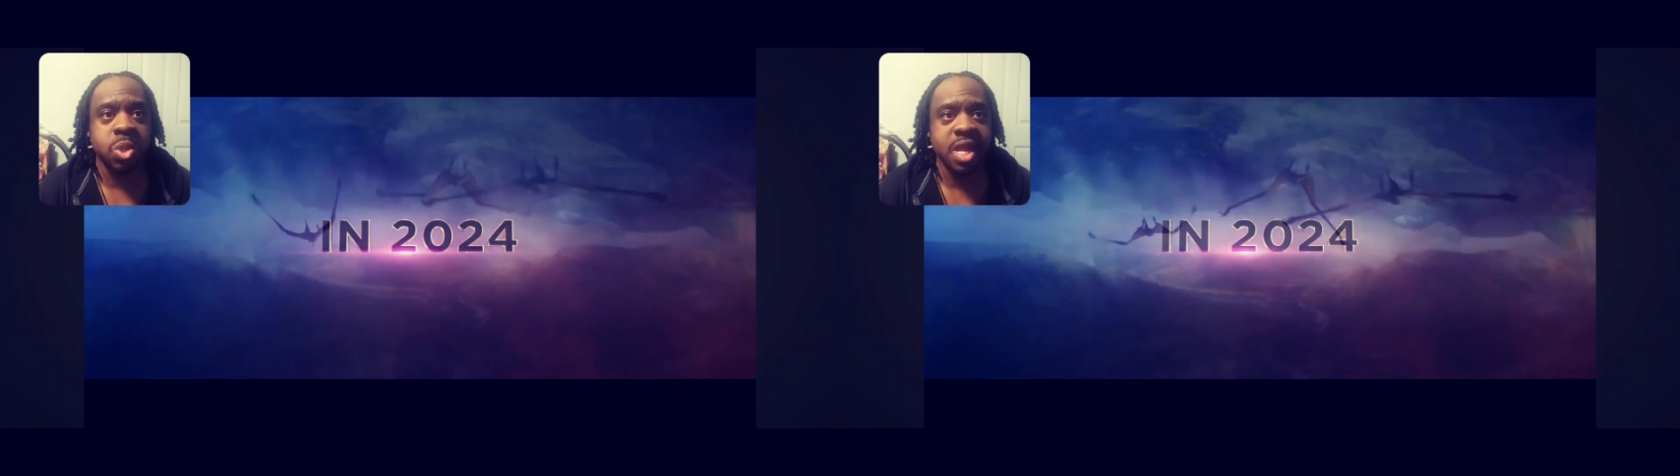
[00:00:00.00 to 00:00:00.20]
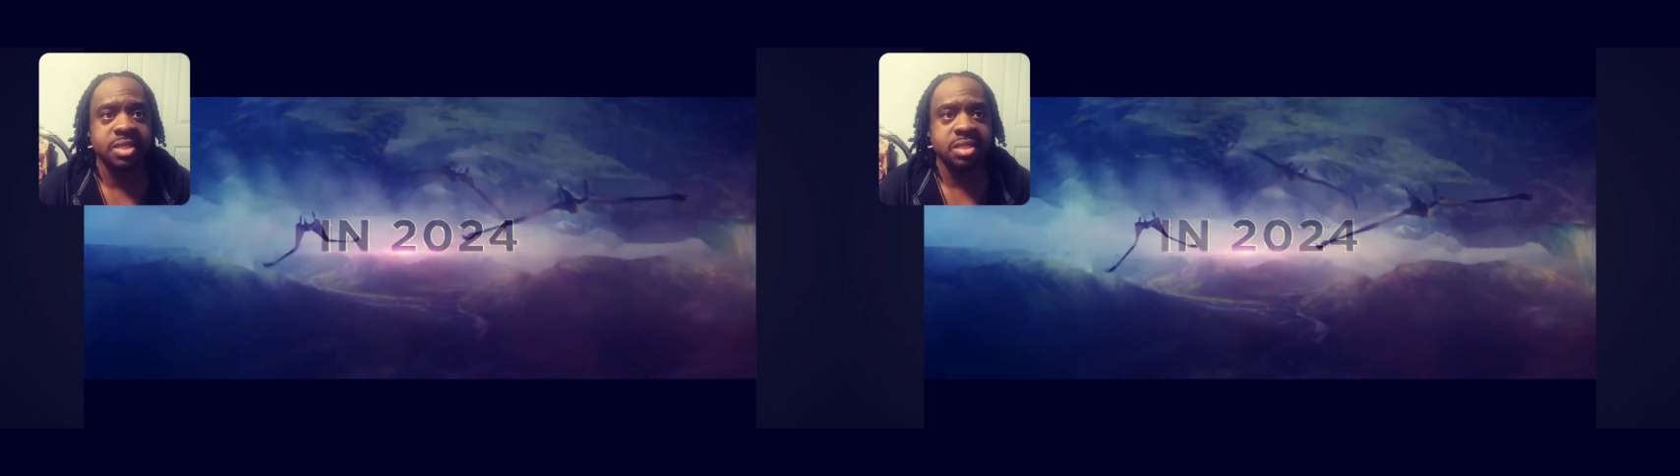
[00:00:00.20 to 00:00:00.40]

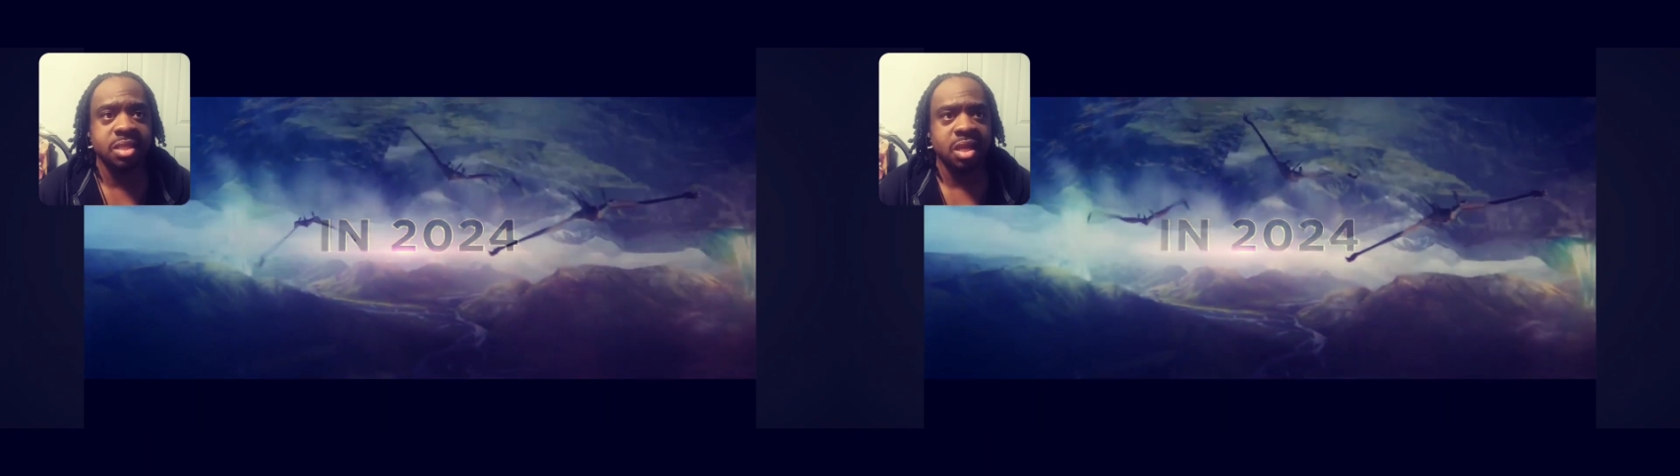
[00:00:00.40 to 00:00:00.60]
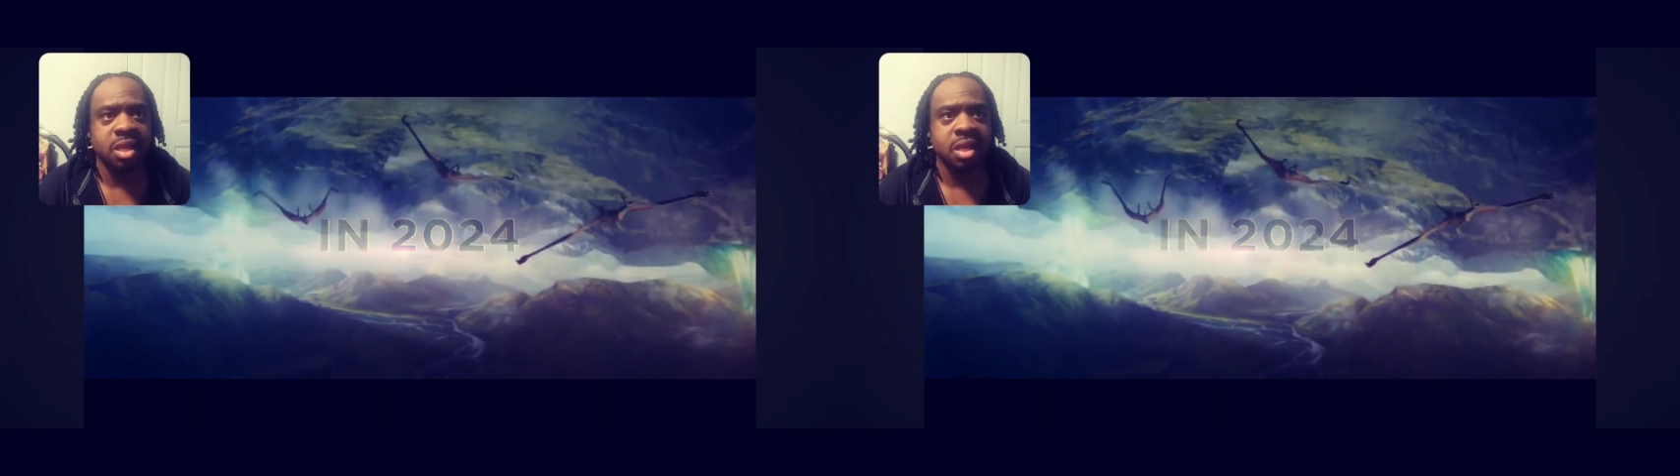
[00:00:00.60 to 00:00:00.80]
wrist.
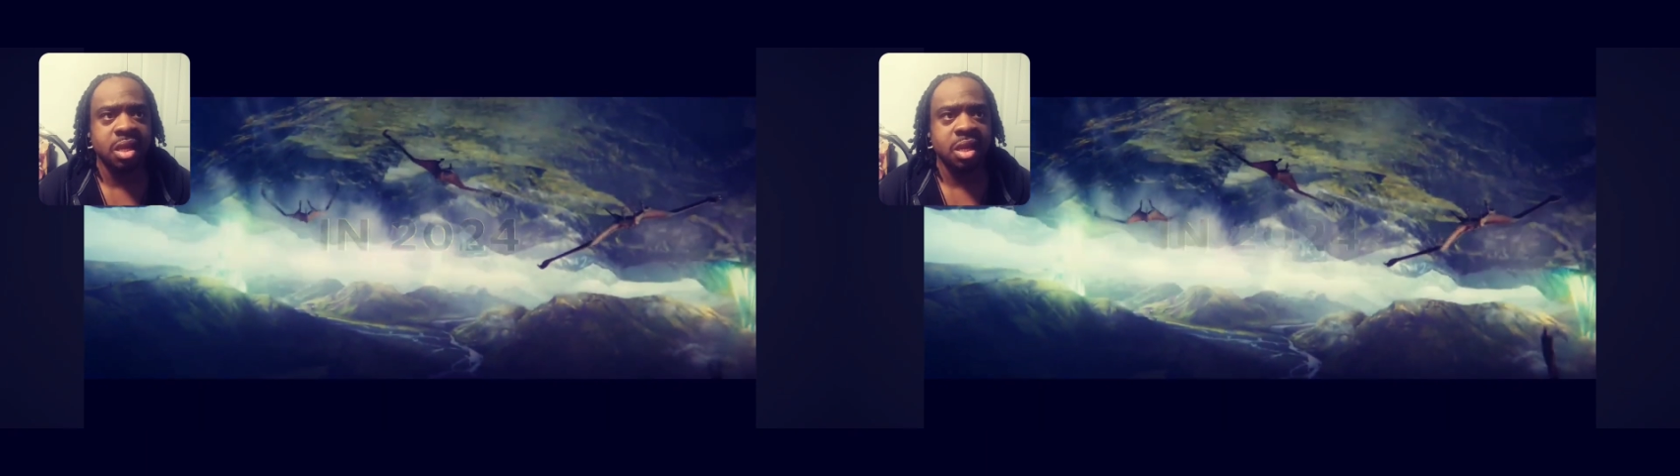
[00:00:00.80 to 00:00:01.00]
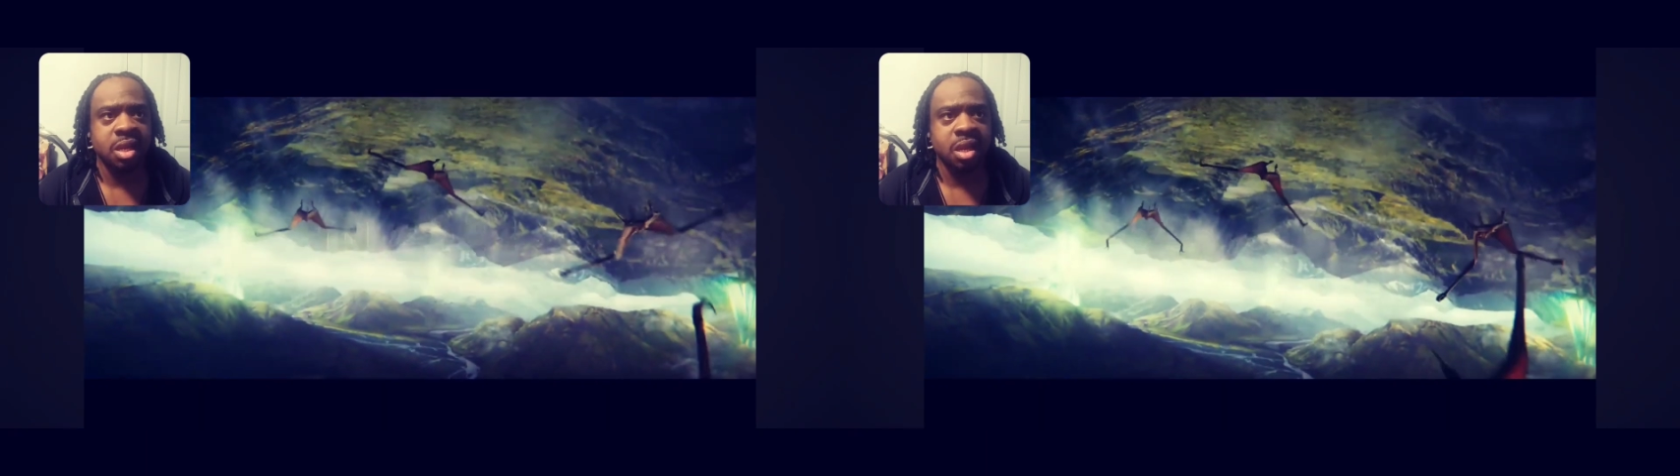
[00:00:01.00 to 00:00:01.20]

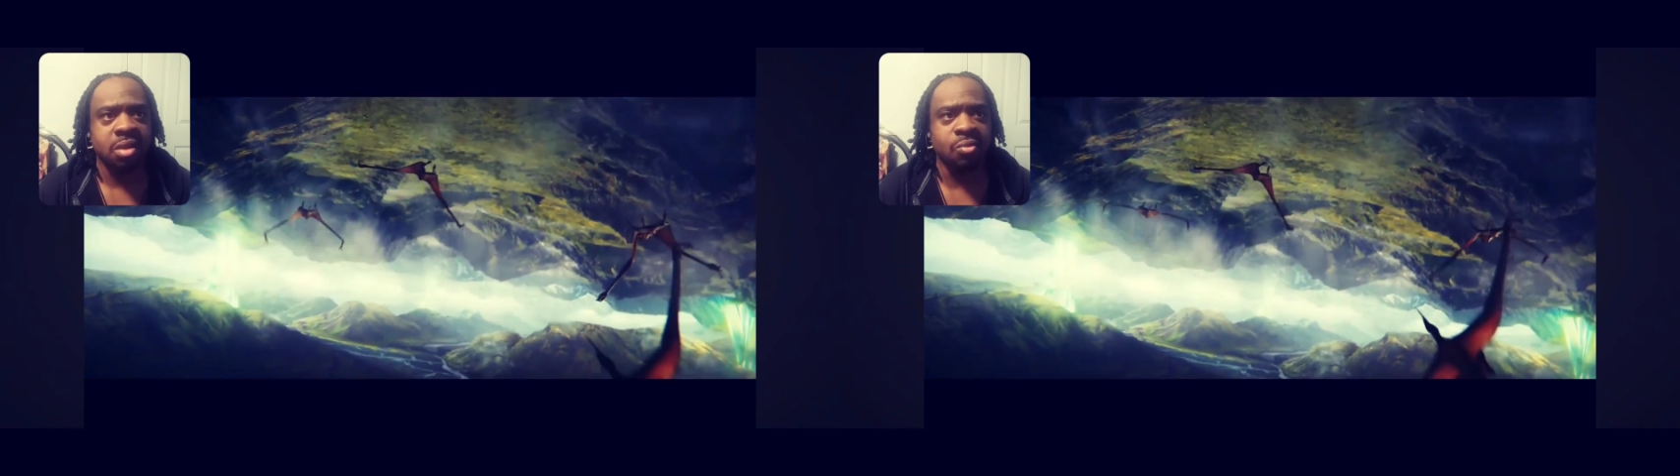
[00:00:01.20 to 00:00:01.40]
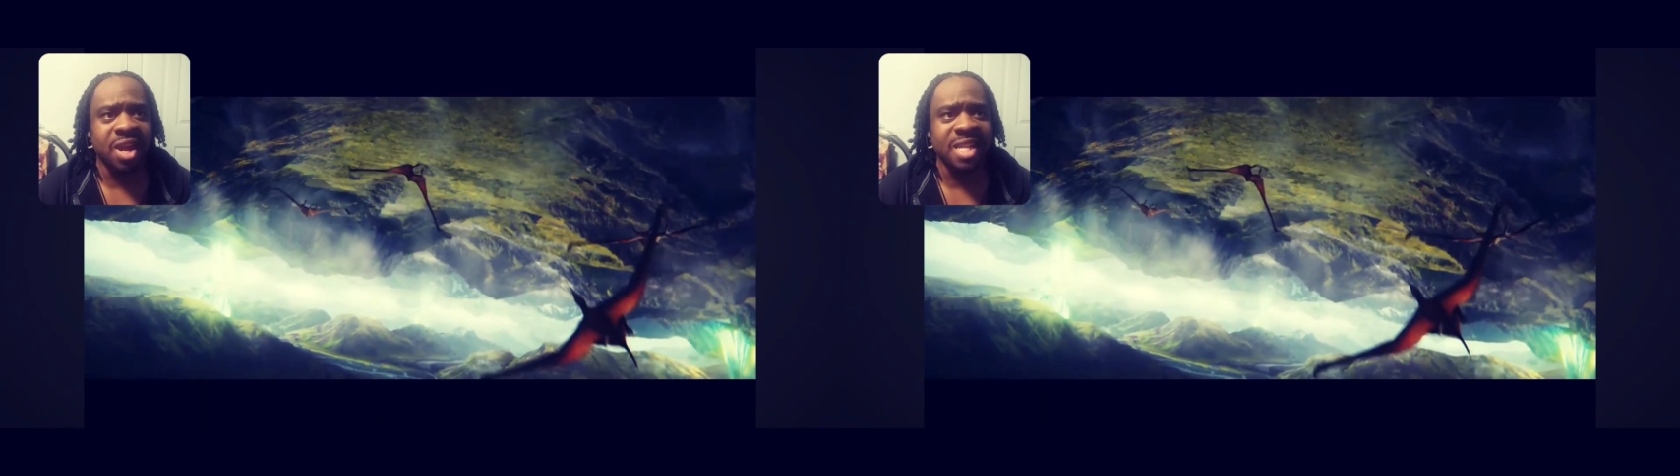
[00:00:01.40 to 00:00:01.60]

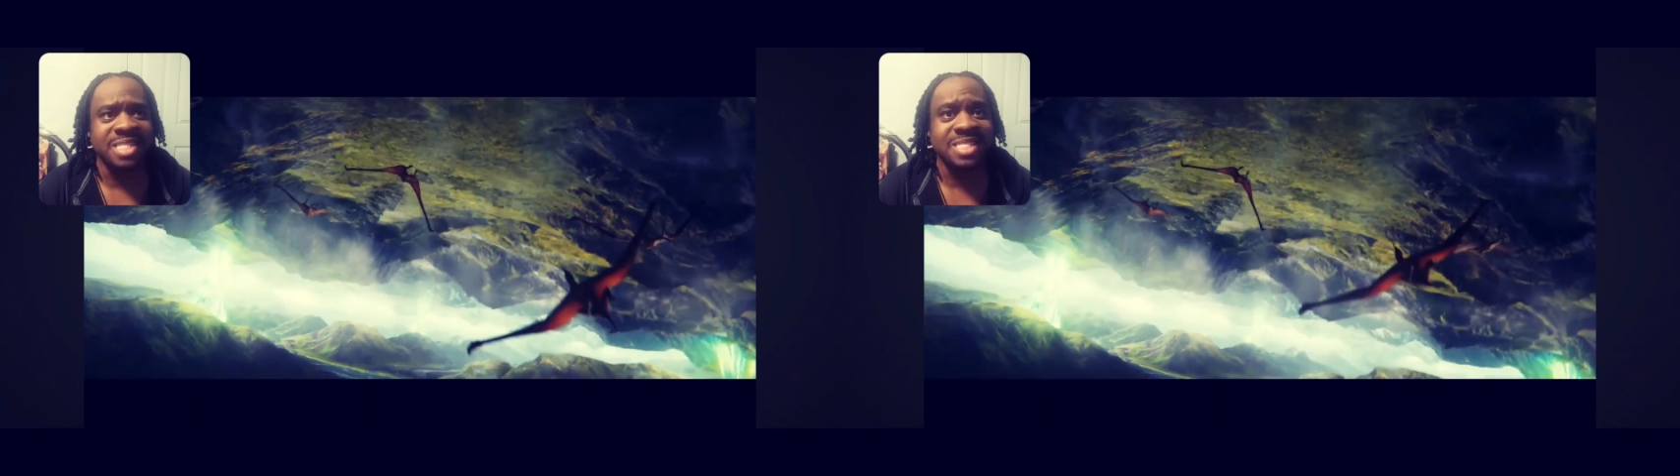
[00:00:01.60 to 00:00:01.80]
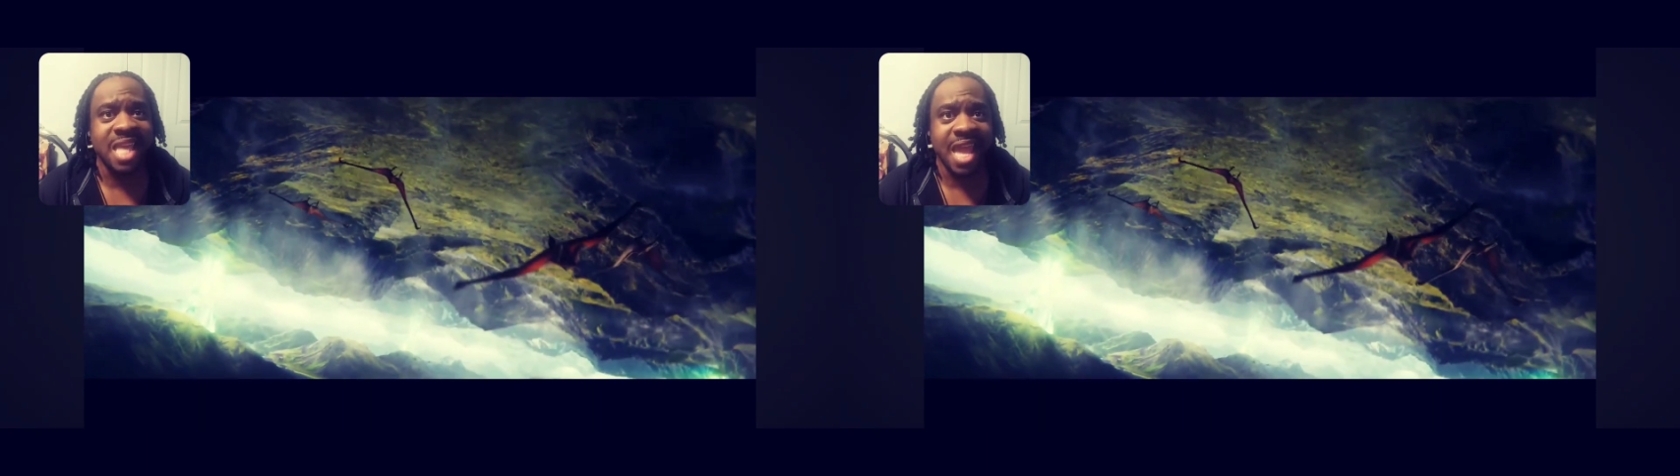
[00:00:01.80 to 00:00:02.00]
What is
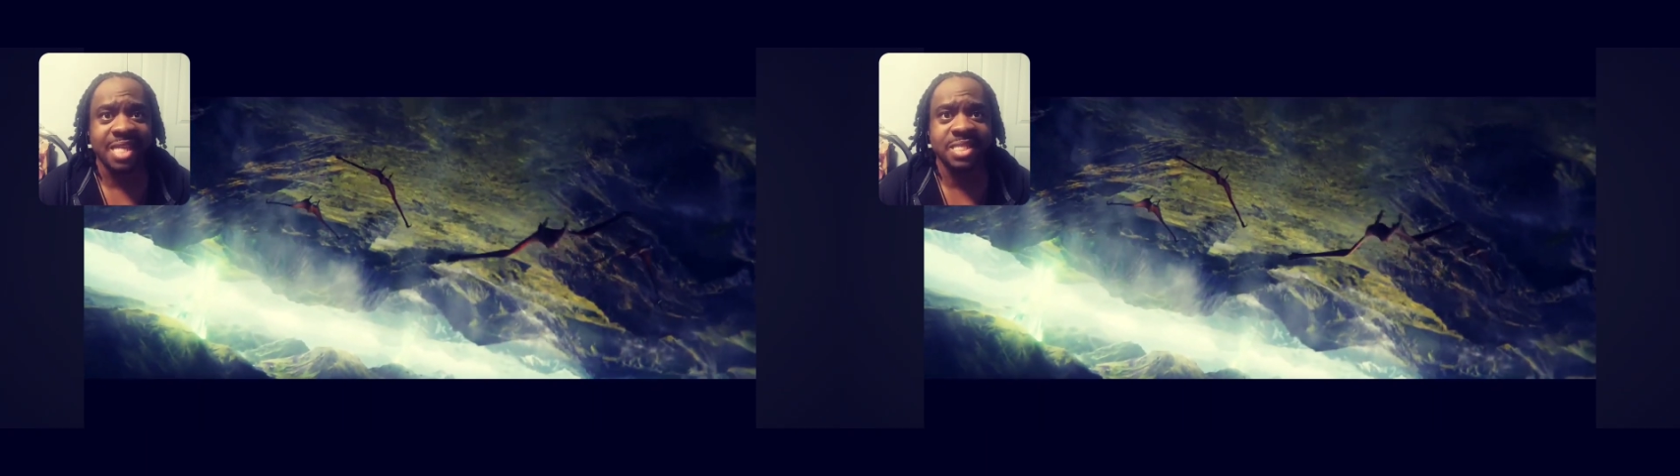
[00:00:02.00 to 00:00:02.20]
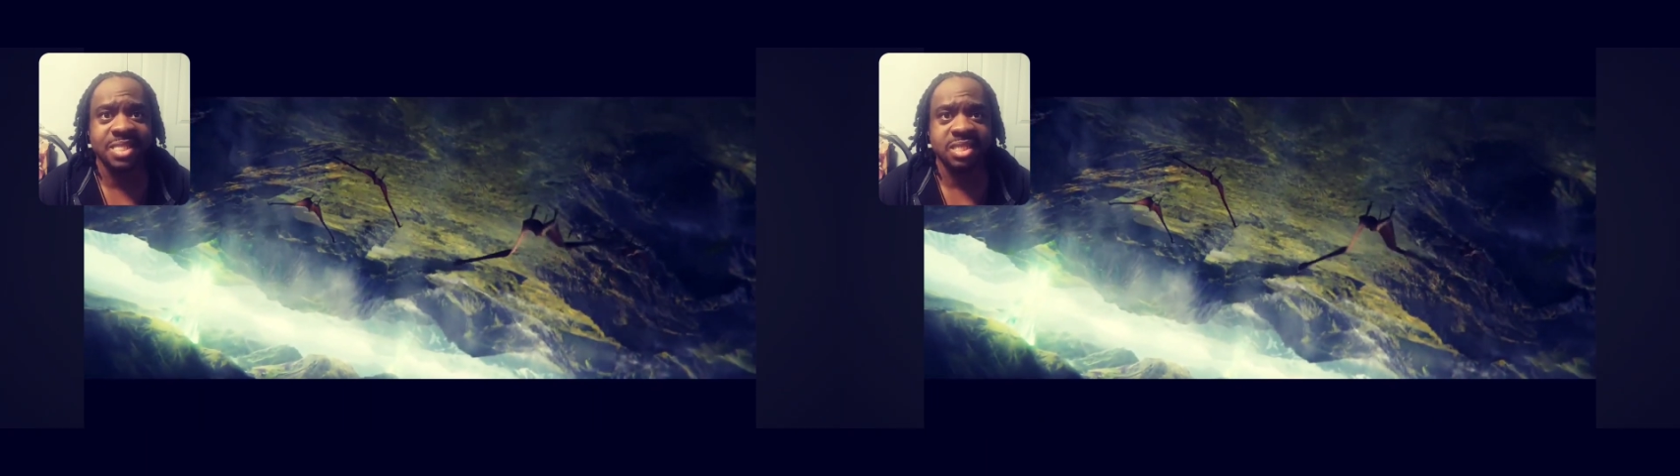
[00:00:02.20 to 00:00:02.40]

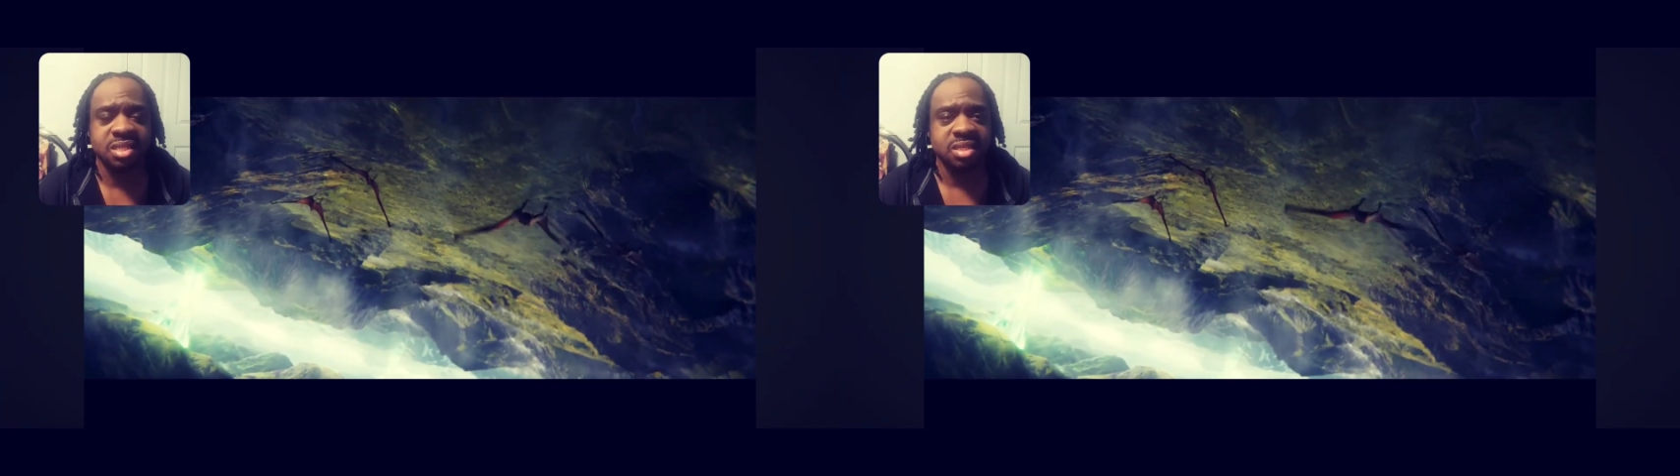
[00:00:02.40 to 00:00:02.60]
this?